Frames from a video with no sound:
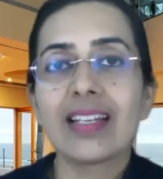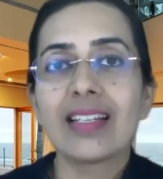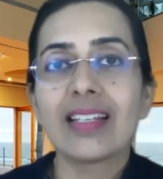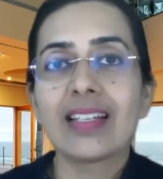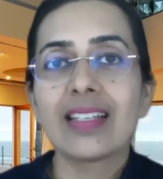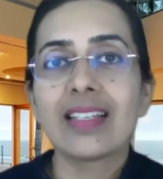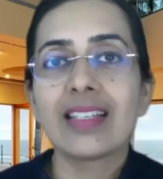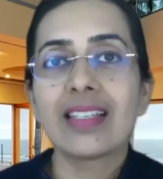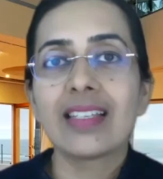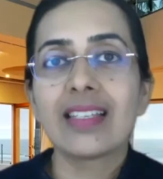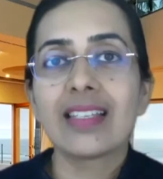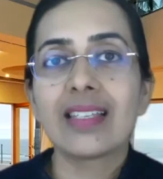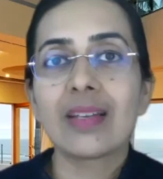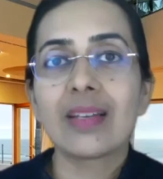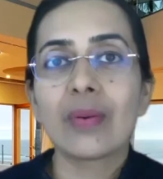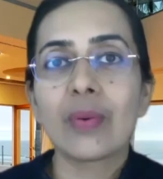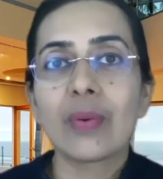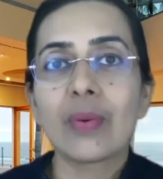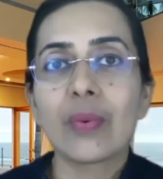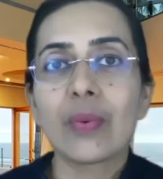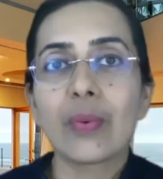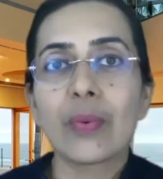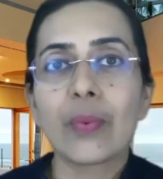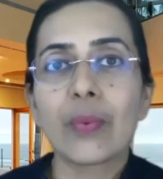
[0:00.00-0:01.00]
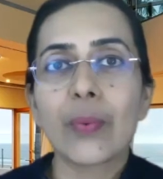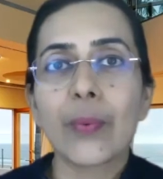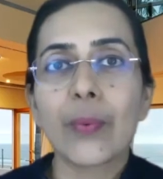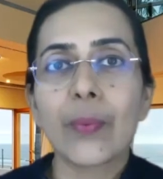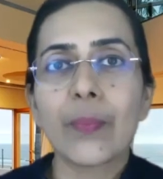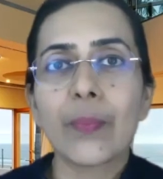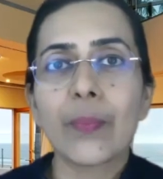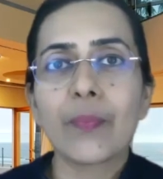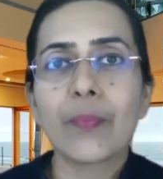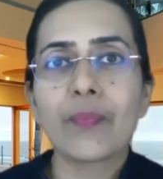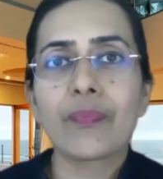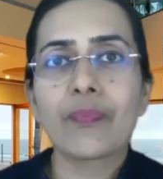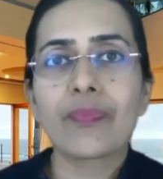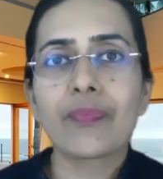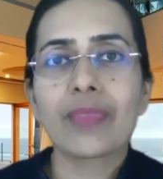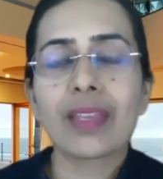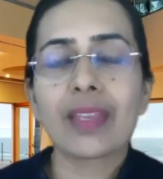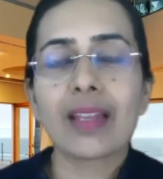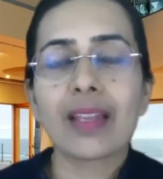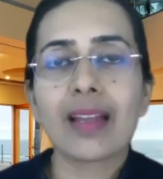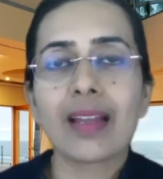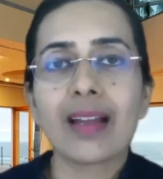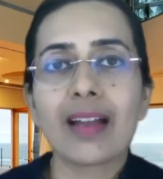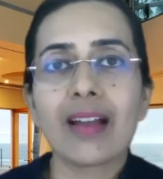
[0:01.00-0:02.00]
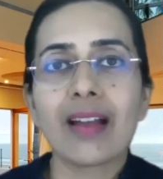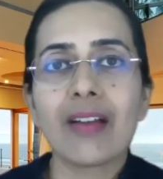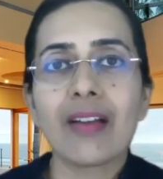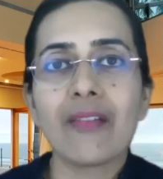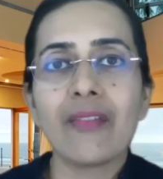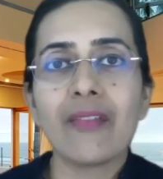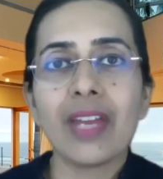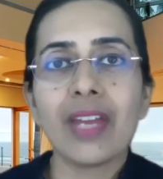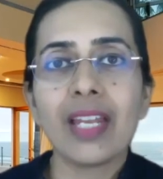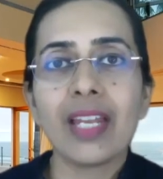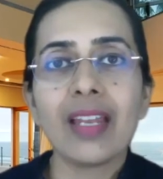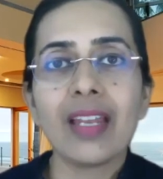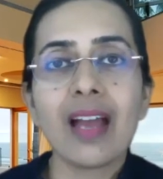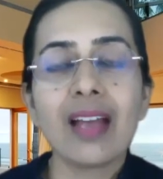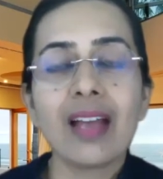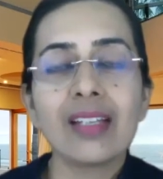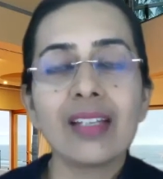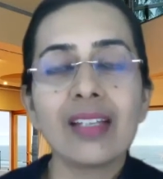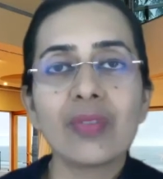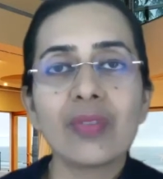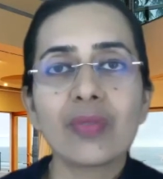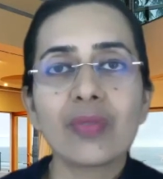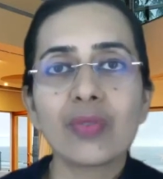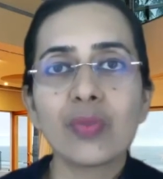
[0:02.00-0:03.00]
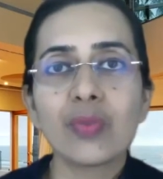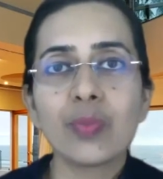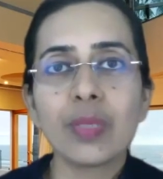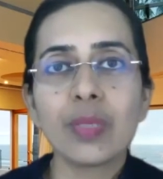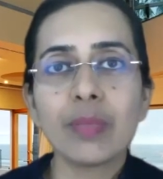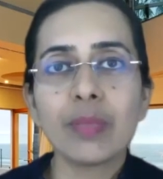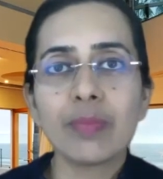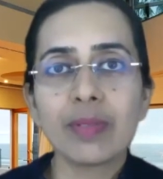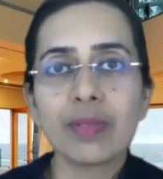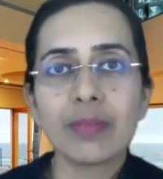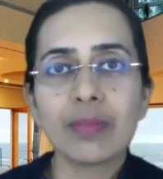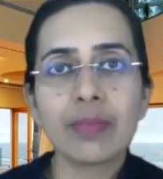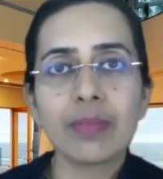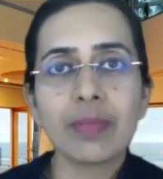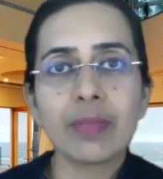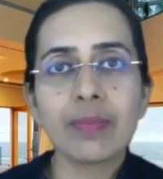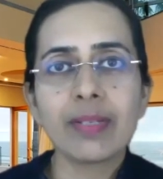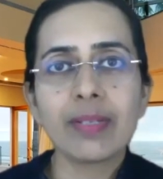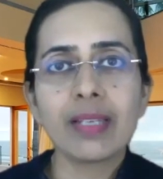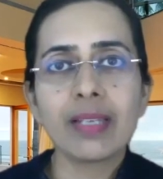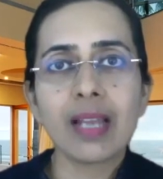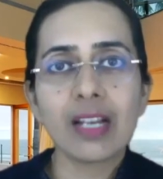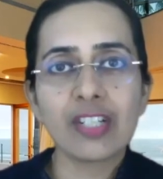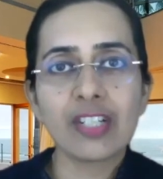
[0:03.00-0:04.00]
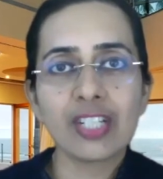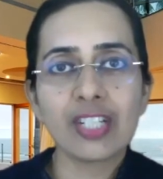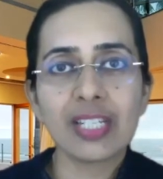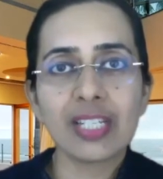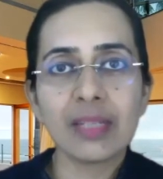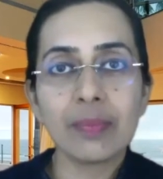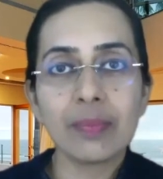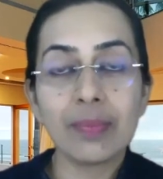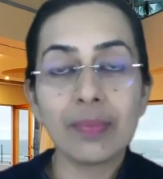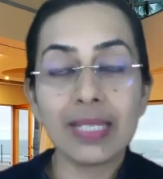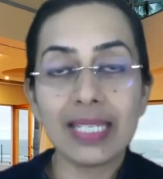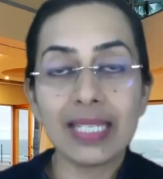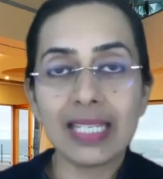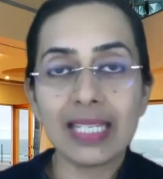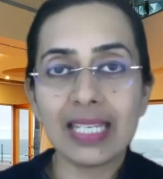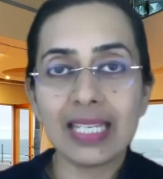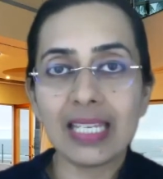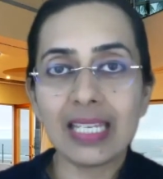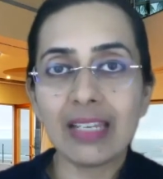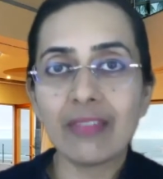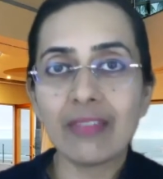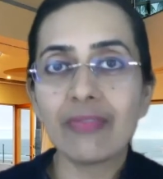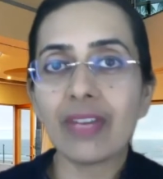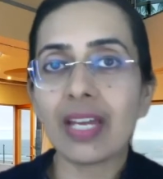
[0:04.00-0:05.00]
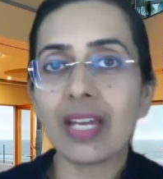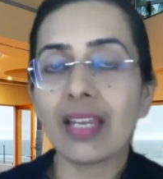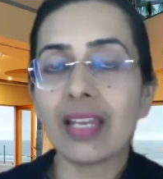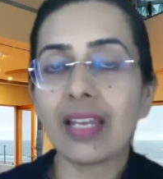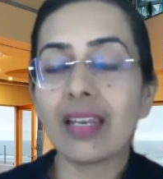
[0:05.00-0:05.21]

So when I talk to people, people largely believe, and